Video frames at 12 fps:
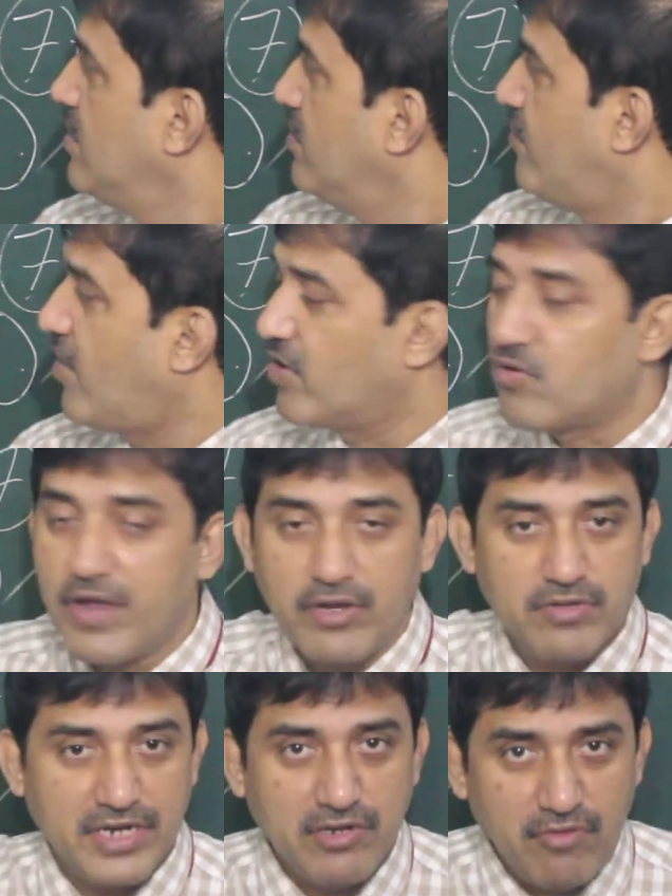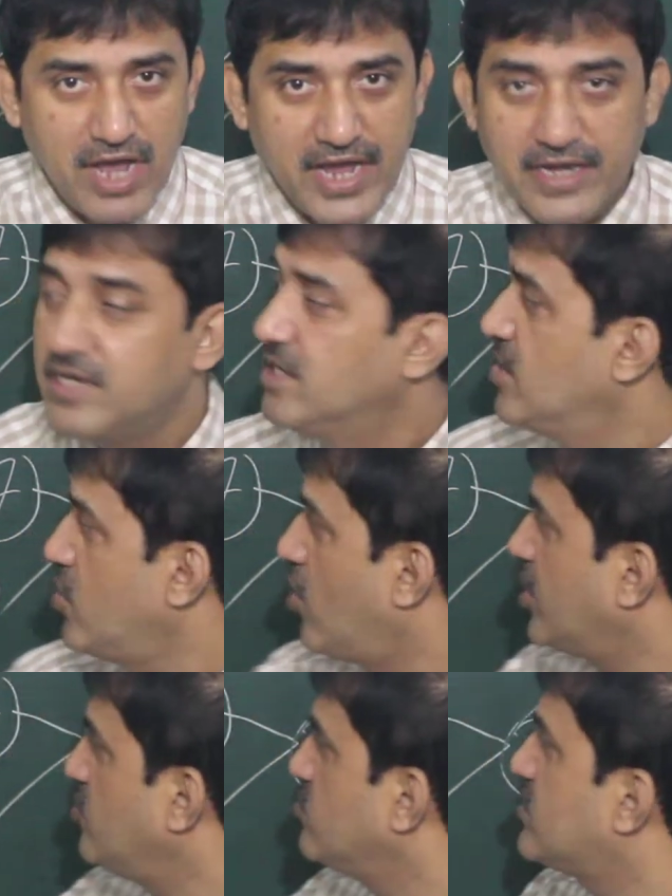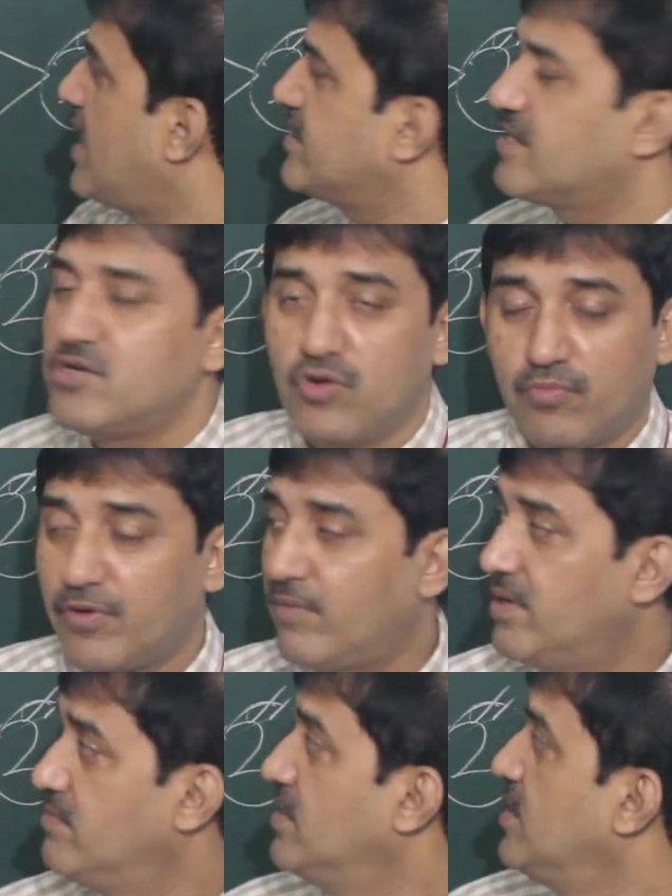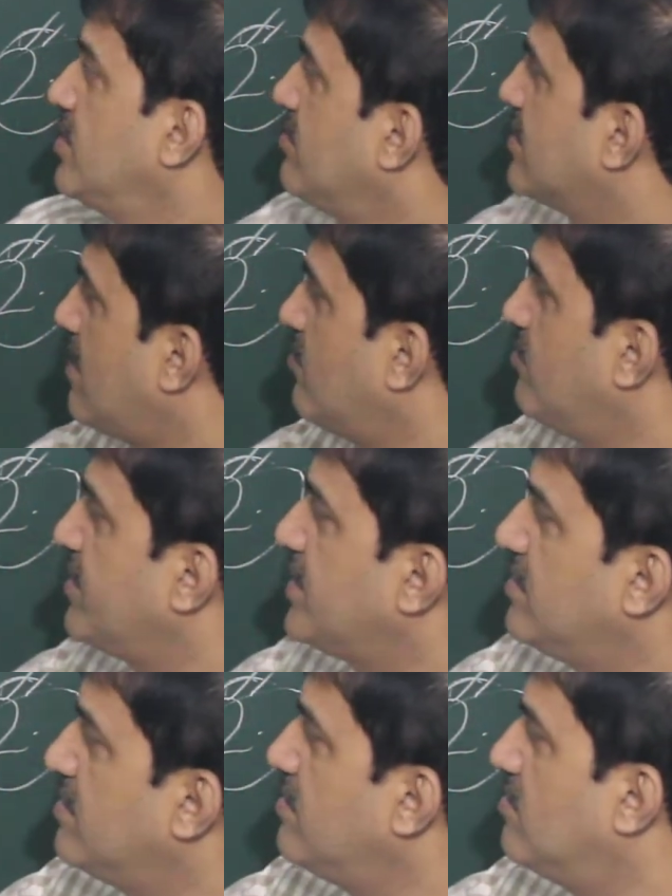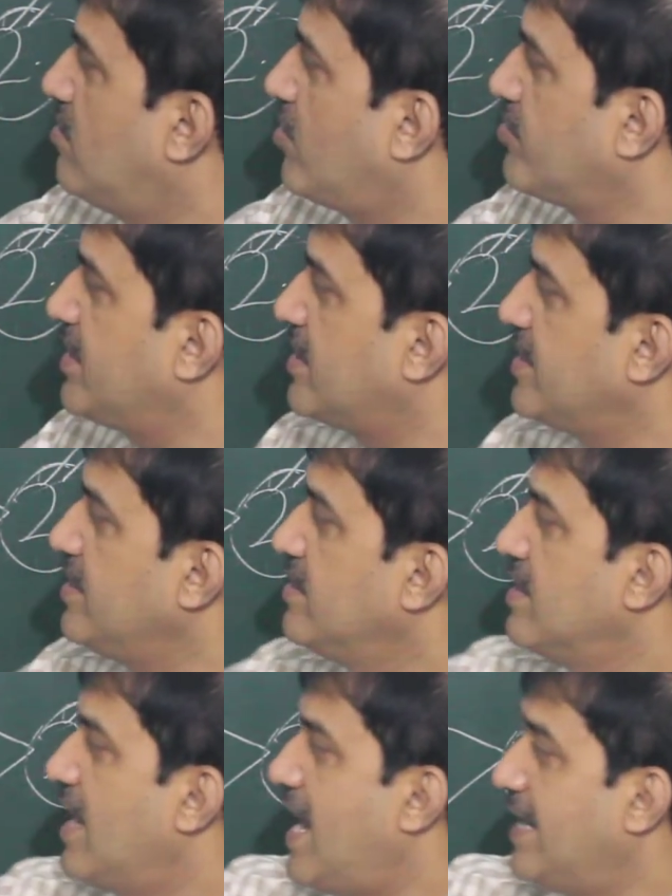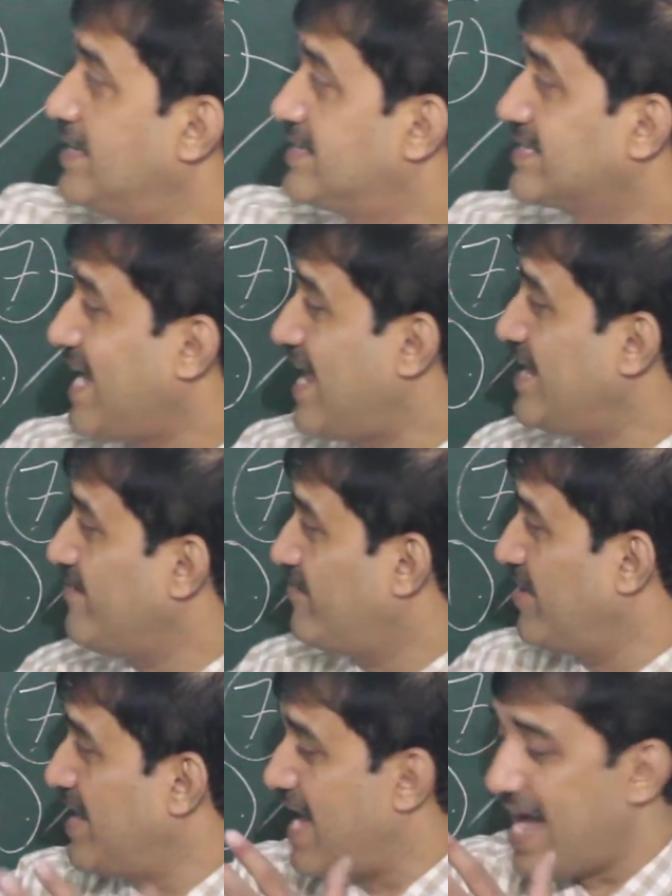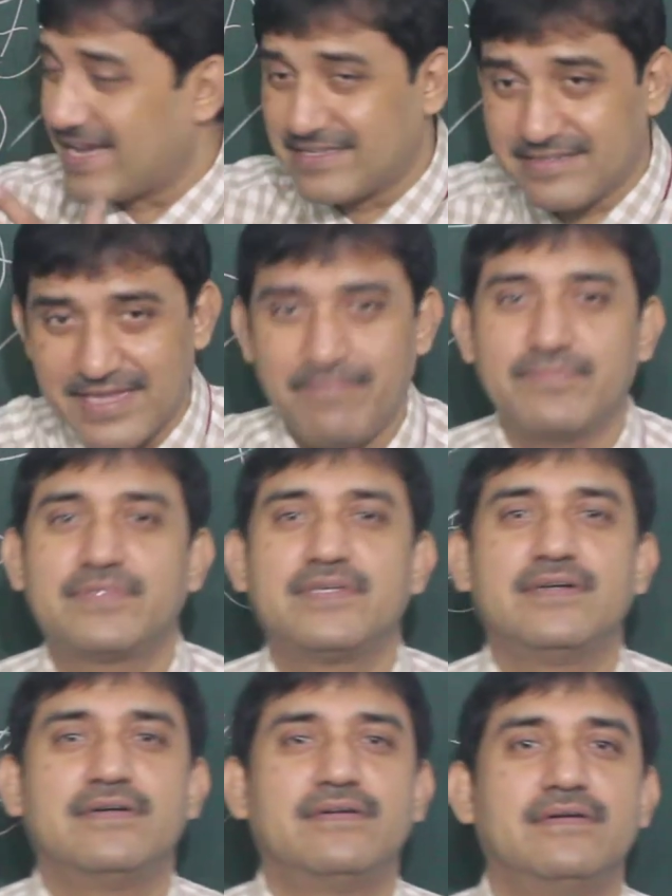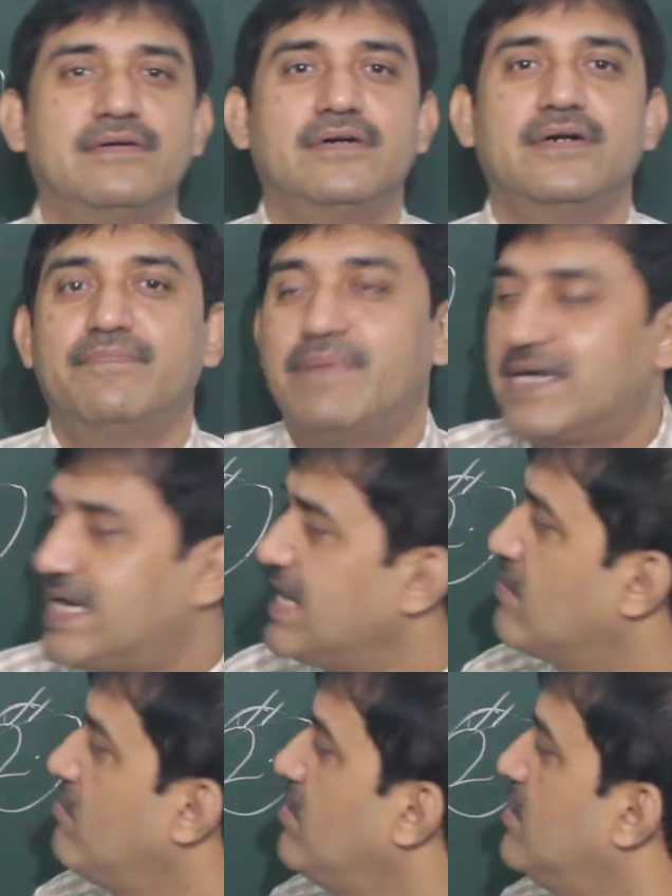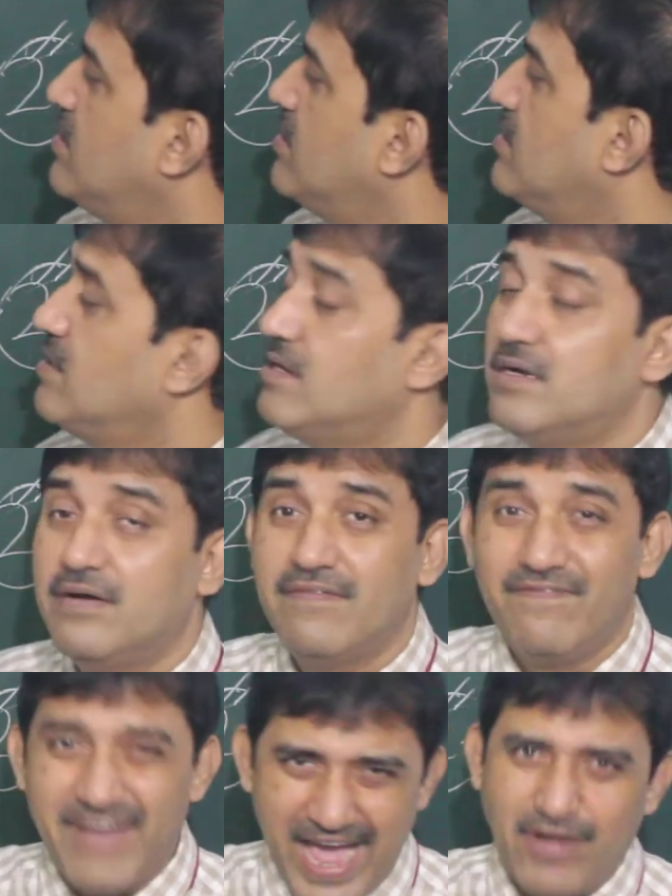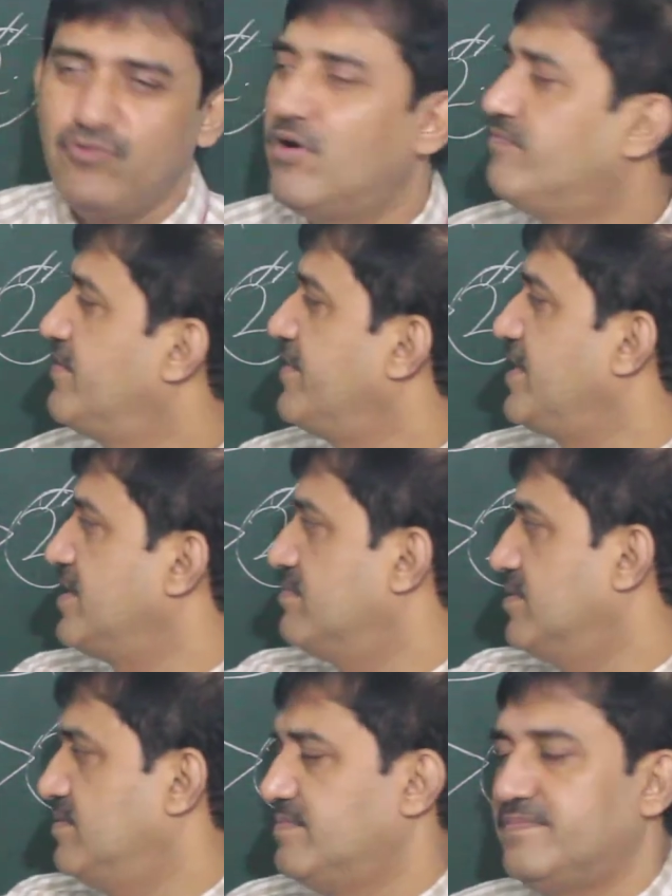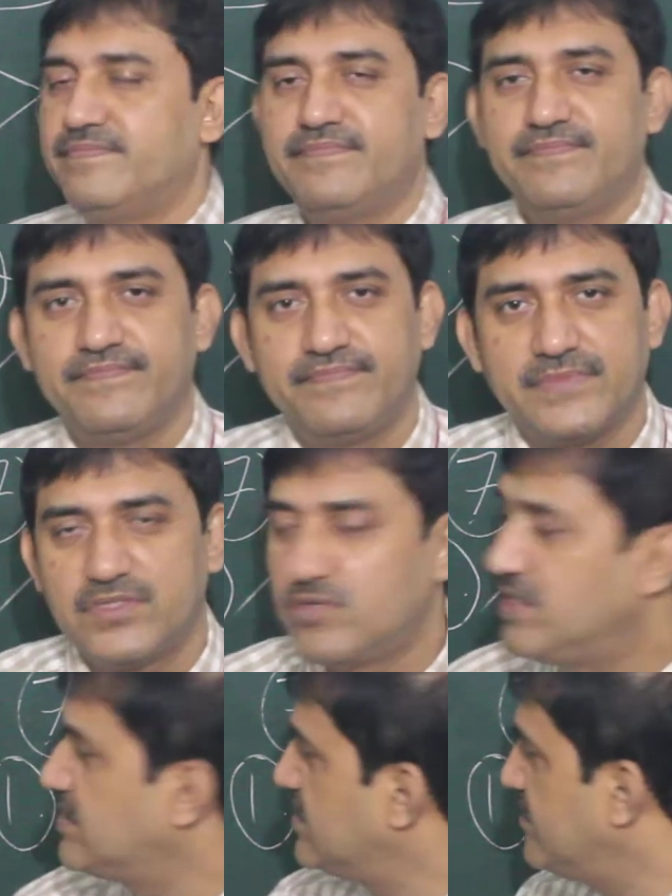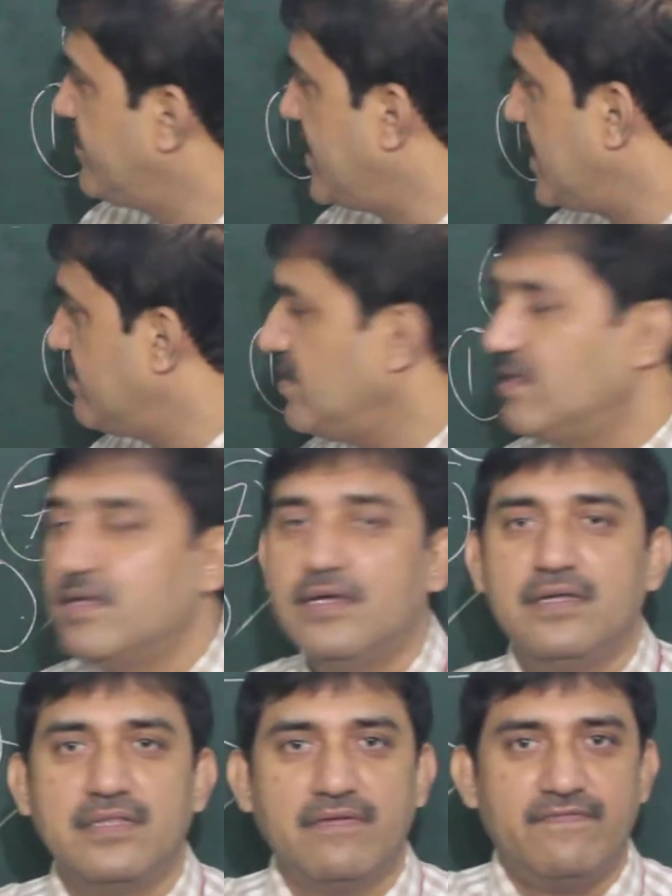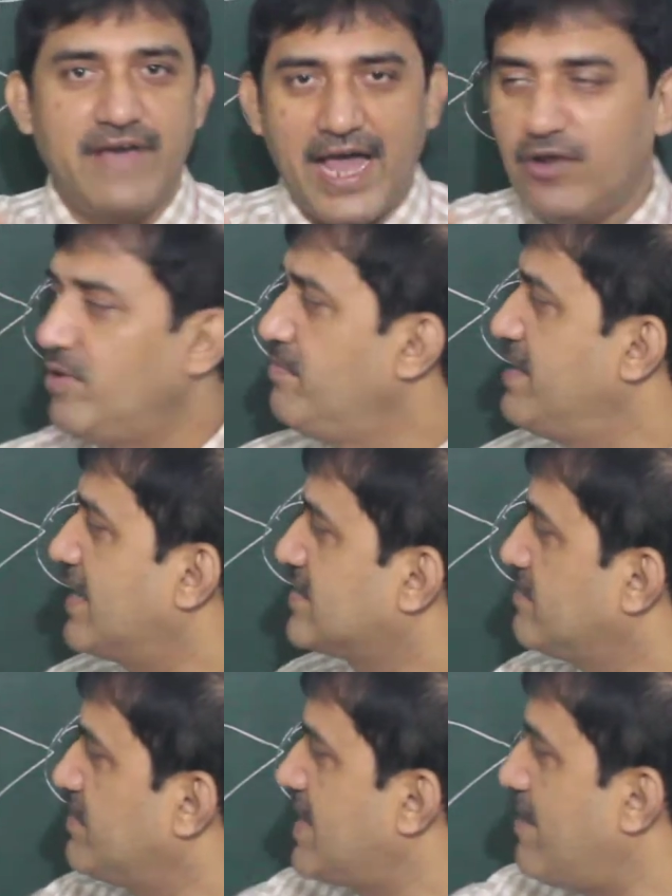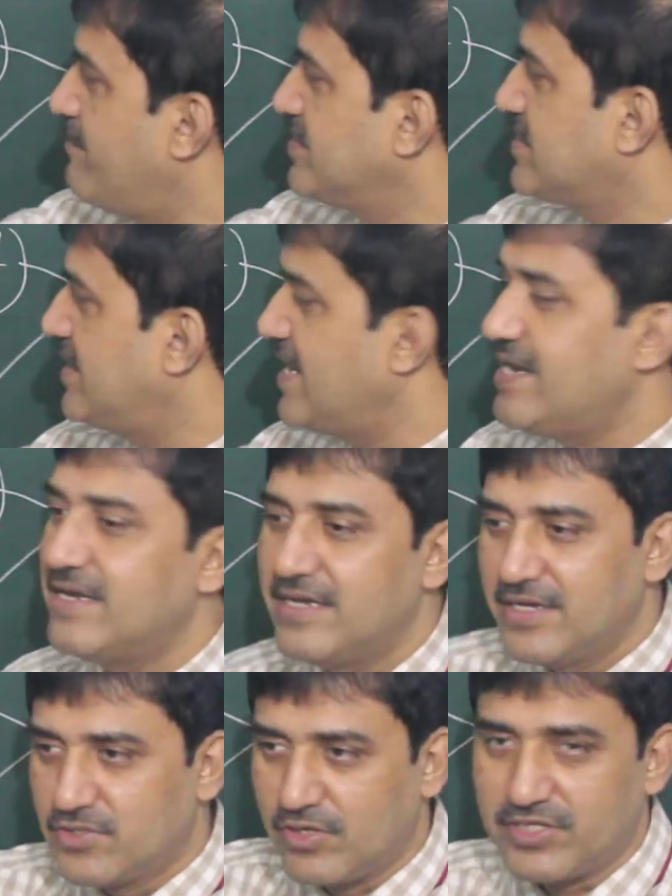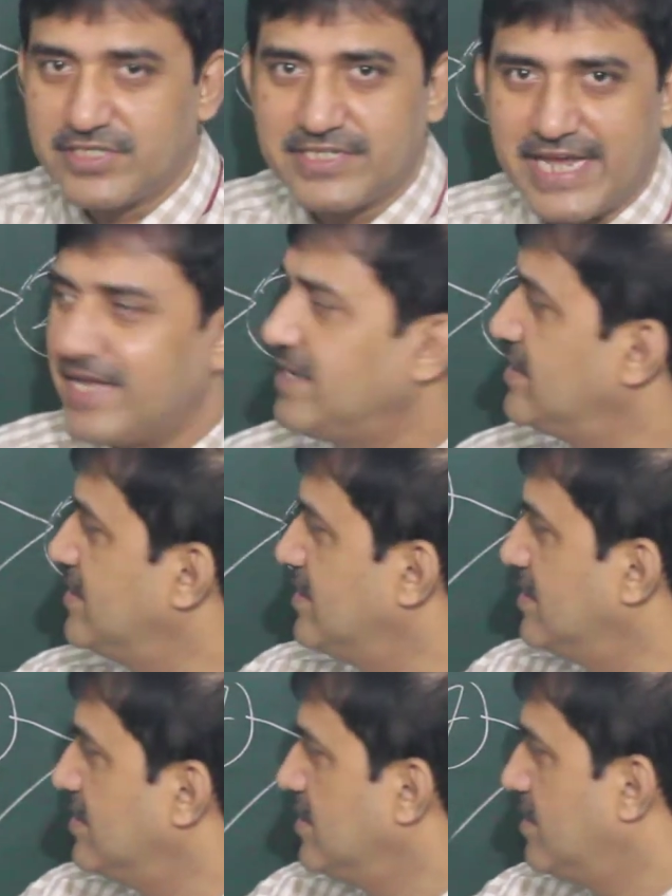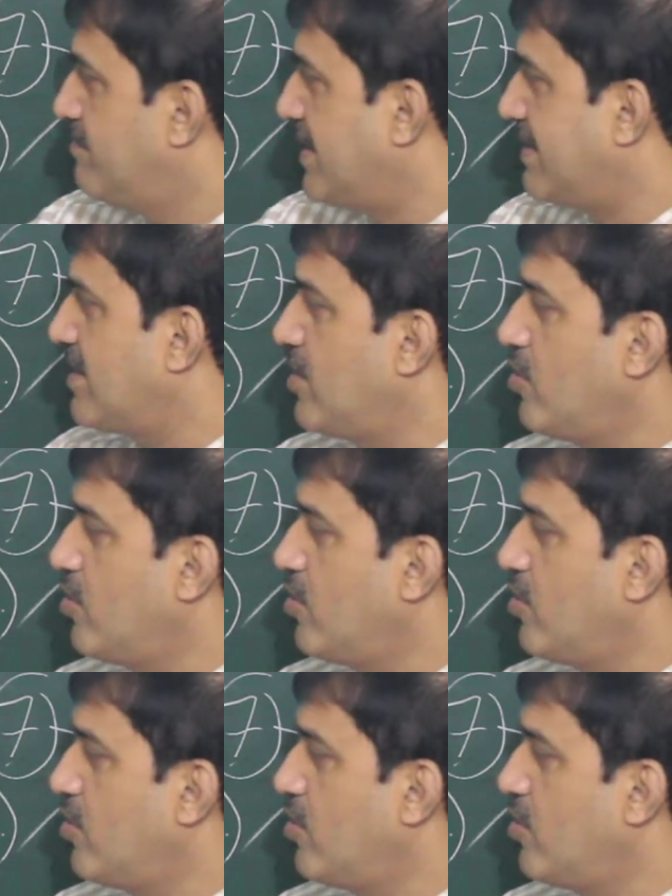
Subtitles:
for going to the new line, not use /n, no problem, it will come over here automatically, and scanf will accept the particular value of the variable. So this is the variable, the value will be accepted at %n, so it's taken the particular